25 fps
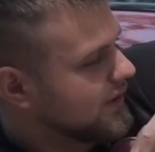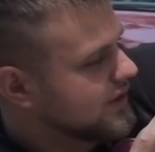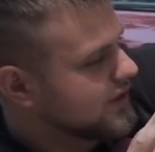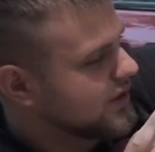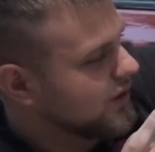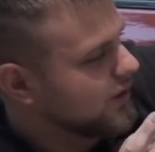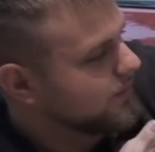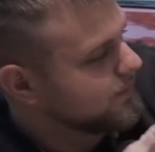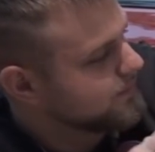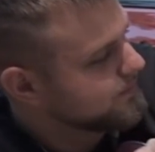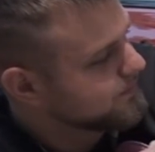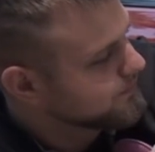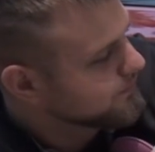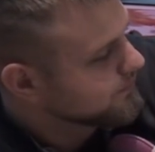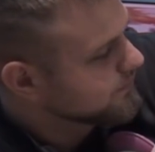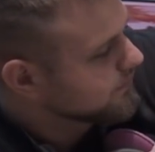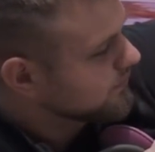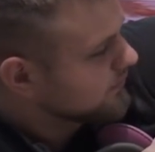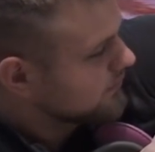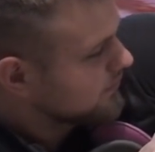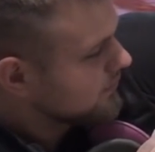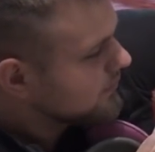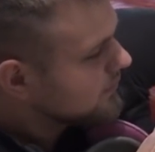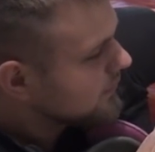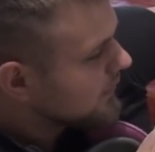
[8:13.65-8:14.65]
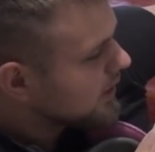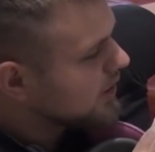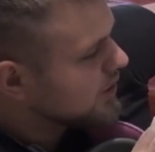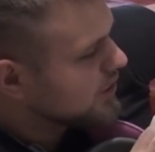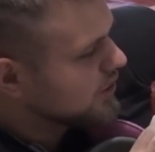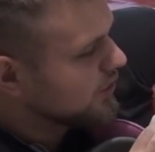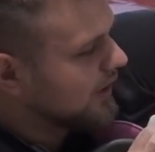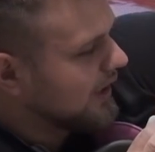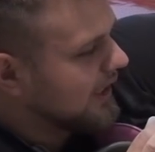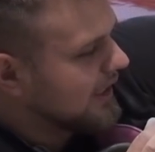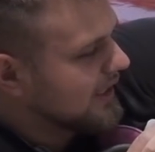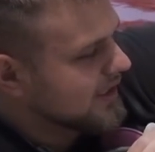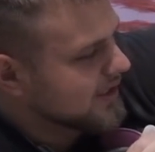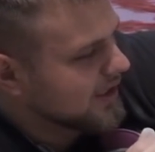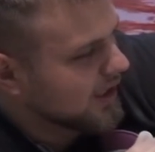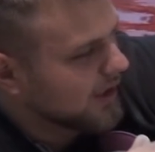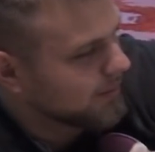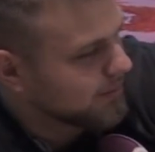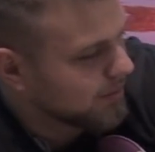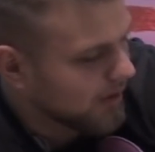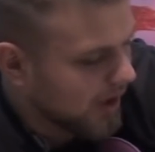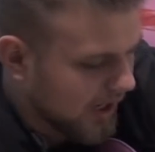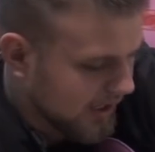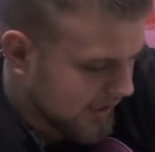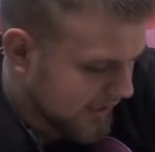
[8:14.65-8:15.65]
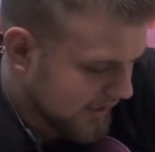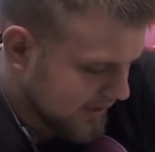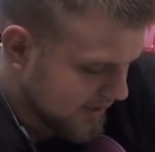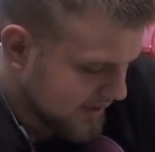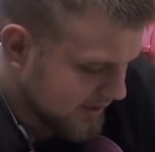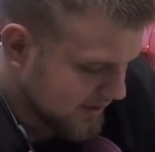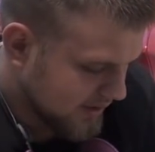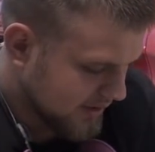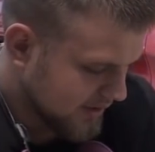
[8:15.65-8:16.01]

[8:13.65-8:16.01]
So let's go ahead and start blocking.